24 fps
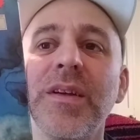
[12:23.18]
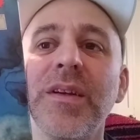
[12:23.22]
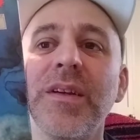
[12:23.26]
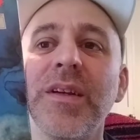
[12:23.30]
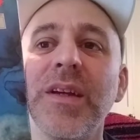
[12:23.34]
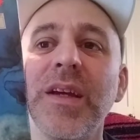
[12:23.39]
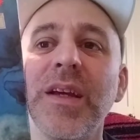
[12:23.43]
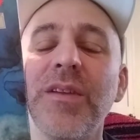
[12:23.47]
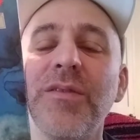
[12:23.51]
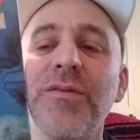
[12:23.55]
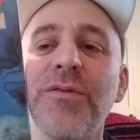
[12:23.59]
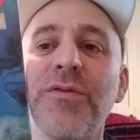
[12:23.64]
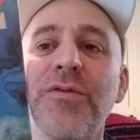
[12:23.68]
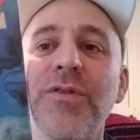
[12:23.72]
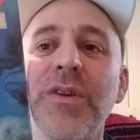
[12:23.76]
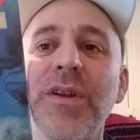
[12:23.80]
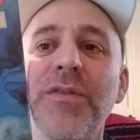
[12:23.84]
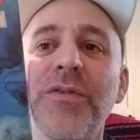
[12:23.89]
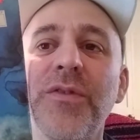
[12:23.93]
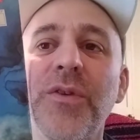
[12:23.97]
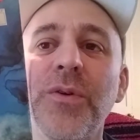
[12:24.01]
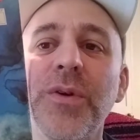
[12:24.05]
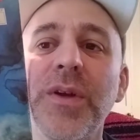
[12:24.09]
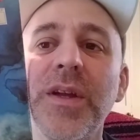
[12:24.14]
in
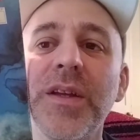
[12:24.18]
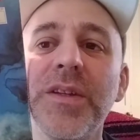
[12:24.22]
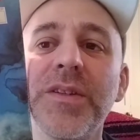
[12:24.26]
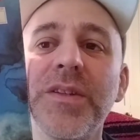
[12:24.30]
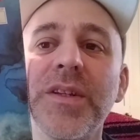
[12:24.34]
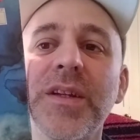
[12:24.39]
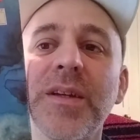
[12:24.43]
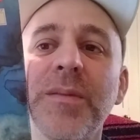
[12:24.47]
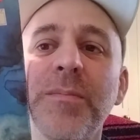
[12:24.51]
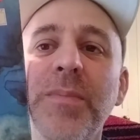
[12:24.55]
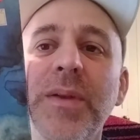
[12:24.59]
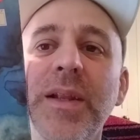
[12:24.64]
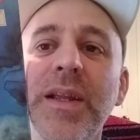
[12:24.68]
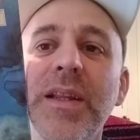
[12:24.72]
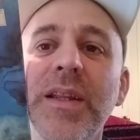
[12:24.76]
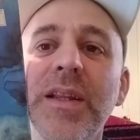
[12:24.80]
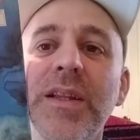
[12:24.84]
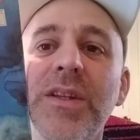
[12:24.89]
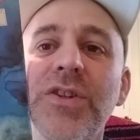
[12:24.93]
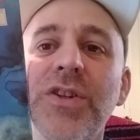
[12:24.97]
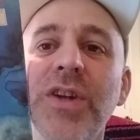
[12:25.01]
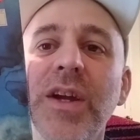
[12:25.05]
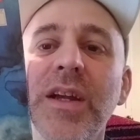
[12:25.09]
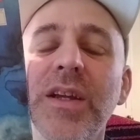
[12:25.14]
3-4 years, they completely
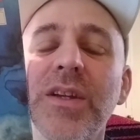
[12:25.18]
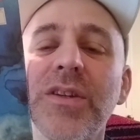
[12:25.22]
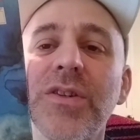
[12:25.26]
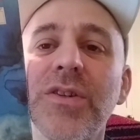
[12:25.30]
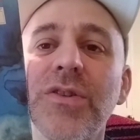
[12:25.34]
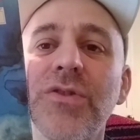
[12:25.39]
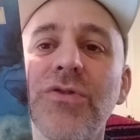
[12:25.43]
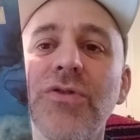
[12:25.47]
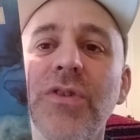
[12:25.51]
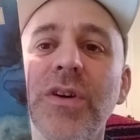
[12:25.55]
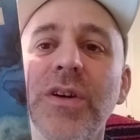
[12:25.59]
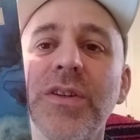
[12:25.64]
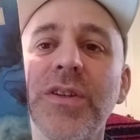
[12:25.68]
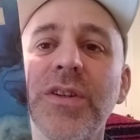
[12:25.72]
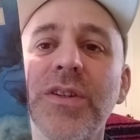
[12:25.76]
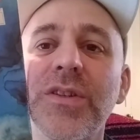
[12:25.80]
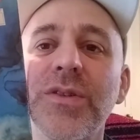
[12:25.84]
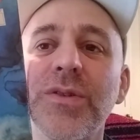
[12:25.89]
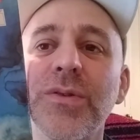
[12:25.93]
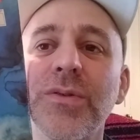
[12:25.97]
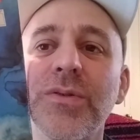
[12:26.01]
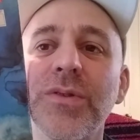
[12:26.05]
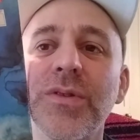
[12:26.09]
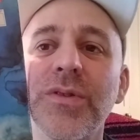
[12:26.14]
changed and tried to
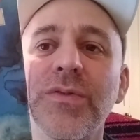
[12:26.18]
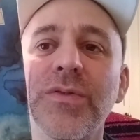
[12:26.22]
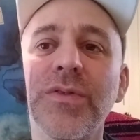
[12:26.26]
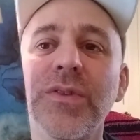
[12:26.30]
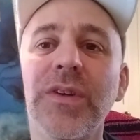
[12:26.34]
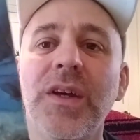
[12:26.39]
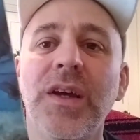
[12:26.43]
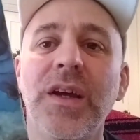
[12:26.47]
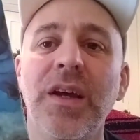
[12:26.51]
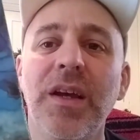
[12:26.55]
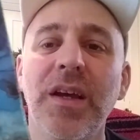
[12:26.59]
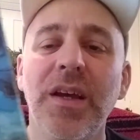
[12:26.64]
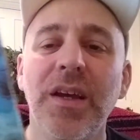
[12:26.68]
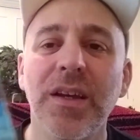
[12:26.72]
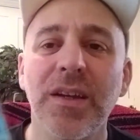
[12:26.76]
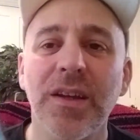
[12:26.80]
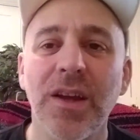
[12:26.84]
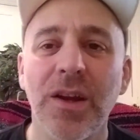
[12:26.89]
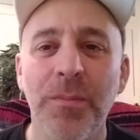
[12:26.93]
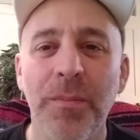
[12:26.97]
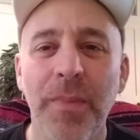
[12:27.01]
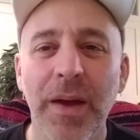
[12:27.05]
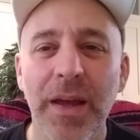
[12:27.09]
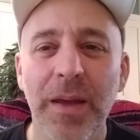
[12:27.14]
sort of
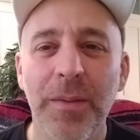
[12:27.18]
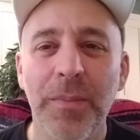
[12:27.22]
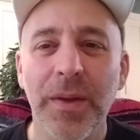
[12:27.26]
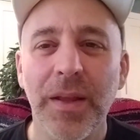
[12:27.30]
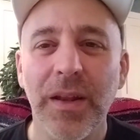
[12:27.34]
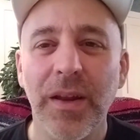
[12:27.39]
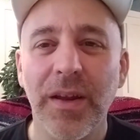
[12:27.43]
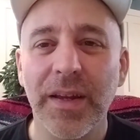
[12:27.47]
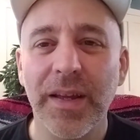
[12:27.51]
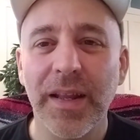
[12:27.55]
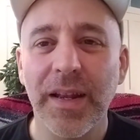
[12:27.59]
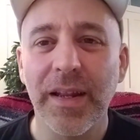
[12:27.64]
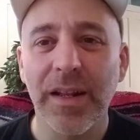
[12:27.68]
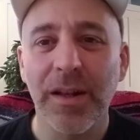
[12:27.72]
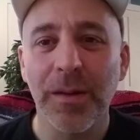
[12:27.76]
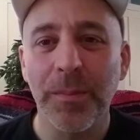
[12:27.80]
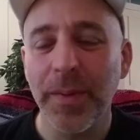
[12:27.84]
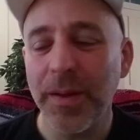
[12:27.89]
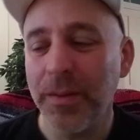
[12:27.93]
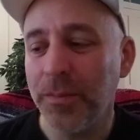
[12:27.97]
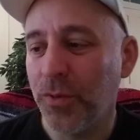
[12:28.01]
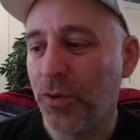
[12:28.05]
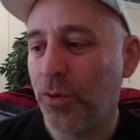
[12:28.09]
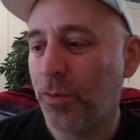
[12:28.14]
go maybe like a little
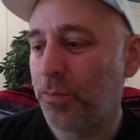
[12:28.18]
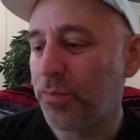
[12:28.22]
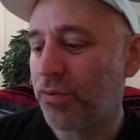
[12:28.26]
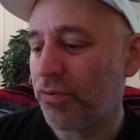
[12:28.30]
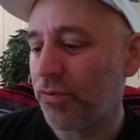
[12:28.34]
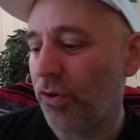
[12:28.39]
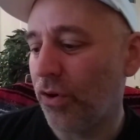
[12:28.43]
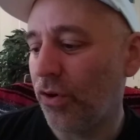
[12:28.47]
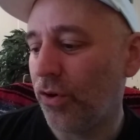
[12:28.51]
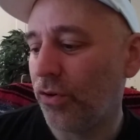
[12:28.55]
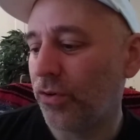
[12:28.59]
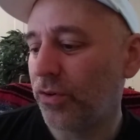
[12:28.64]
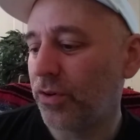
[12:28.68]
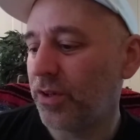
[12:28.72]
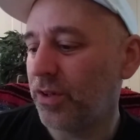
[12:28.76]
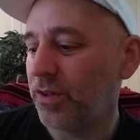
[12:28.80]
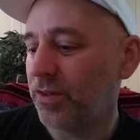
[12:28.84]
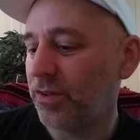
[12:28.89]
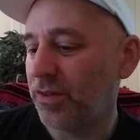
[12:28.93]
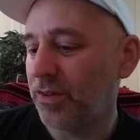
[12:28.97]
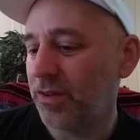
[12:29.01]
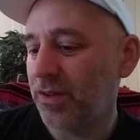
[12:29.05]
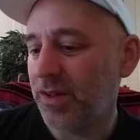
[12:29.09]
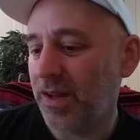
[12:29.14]
bit more prog,
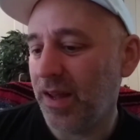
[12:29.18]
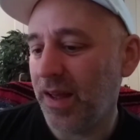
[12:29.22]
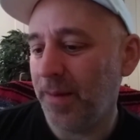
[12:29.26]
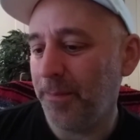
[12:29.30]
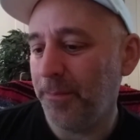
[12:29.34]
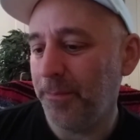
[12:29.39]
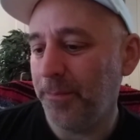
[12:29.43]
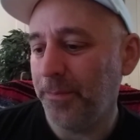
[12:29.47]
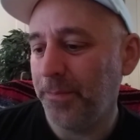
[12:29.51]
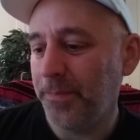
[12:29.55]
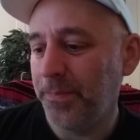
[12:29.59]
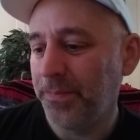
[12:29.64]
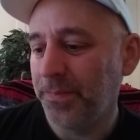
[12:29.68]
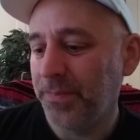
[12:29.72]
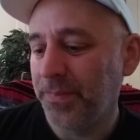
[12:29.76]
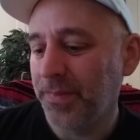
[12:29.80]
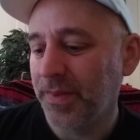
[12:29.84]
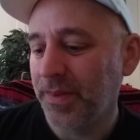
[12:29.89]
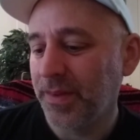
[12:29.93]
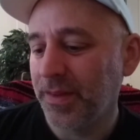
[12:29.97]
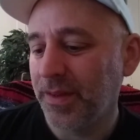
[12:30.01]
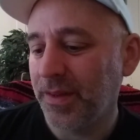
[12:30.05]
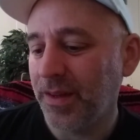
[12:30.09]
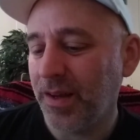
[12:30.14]
and
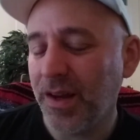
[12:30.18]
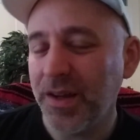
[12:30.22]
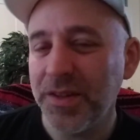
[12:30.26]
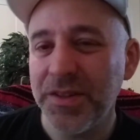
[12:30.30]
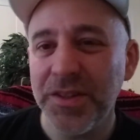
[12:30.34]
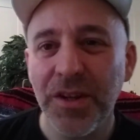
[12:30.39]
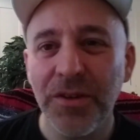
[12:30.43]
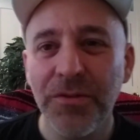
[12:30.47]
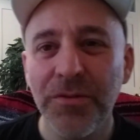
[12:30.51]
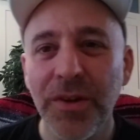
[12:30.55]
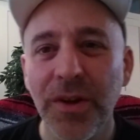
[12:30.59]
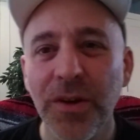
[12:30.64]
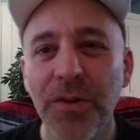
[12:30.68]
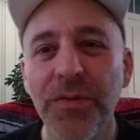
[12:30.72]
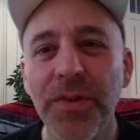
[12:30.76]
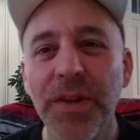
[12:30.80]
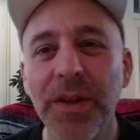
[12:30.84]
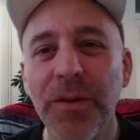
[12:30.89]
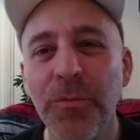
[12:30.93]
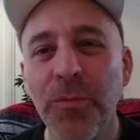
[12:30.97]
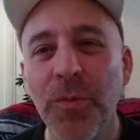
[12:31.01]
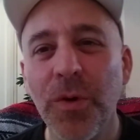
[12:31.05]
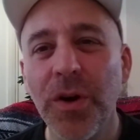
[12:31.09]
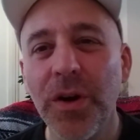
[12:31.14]
I don't know that
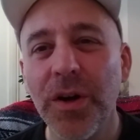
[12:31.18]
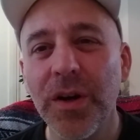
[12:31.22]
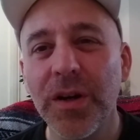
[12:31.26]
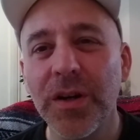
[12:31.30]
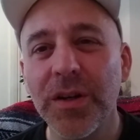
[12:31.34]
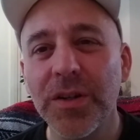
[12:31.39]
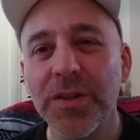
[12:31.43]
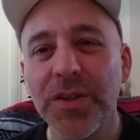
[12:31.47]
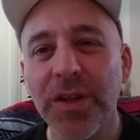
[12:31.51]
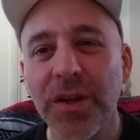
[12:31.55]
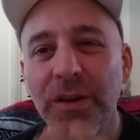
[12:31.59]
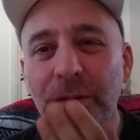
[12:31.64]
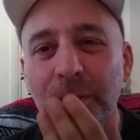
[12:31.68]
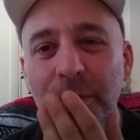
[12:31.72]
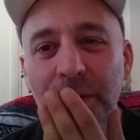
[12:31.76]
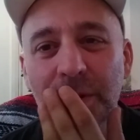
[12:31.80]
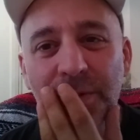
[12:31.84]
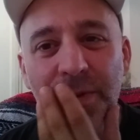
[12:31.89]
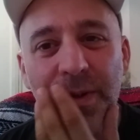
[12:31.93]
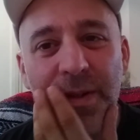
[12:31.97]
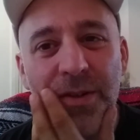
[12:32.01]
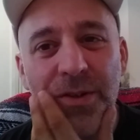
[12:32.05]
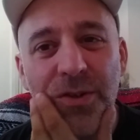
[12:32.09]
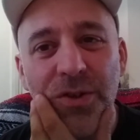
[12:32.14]
it works. I almost
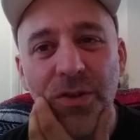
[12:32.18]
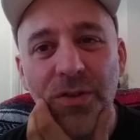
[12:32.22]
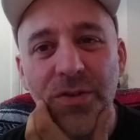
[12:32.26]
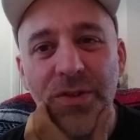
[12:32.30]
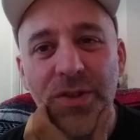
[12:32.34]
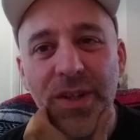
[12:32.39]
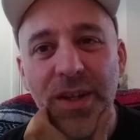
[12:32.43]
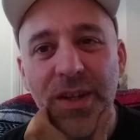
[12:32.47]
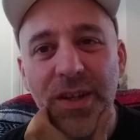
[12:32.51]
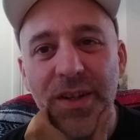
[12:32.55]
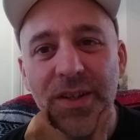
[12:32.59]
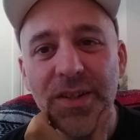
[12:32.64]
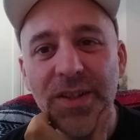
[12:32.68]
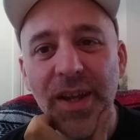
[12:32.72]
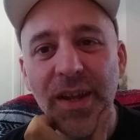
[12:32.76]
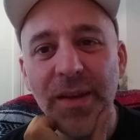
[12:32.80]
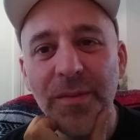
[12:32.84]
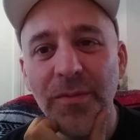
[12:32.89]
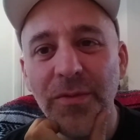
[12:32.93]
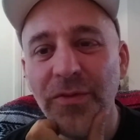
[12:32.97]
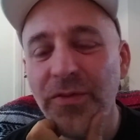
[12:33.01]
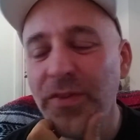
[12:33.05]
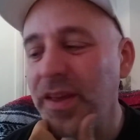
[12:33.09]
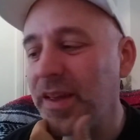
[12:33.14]
think John said the same
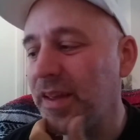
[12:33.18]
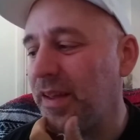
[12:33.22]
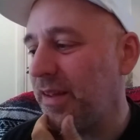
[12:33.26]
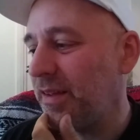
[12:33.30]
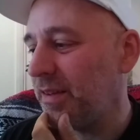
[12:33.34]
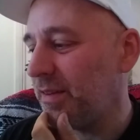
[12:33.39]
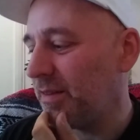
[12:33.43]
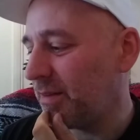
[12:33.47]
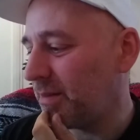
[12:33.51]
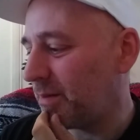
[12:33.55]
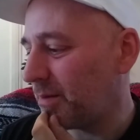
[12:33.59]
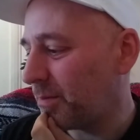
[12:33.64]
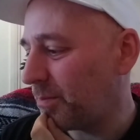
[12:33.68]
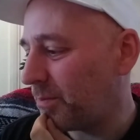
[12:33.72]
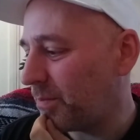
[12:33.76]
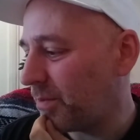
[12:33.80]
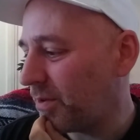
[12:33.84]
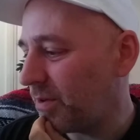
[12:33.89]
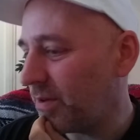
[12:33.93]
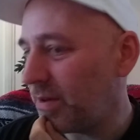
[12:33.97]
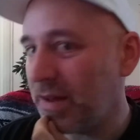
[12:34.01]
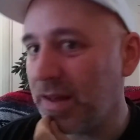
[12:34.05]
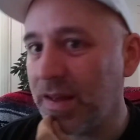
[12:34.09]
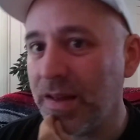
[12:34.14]
thing, but